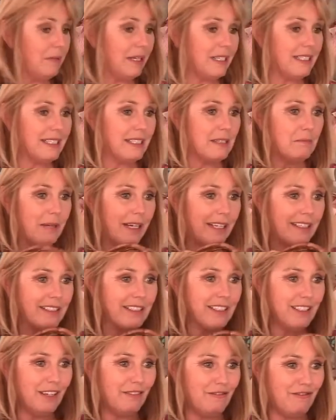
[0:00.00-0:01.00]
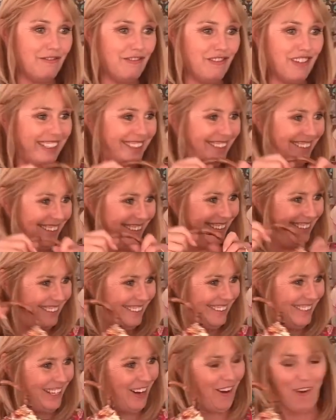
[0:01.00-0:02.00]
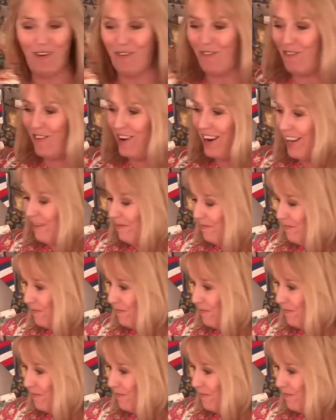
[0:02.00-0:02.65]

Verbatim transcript: her Madison bags, lovely, lovely.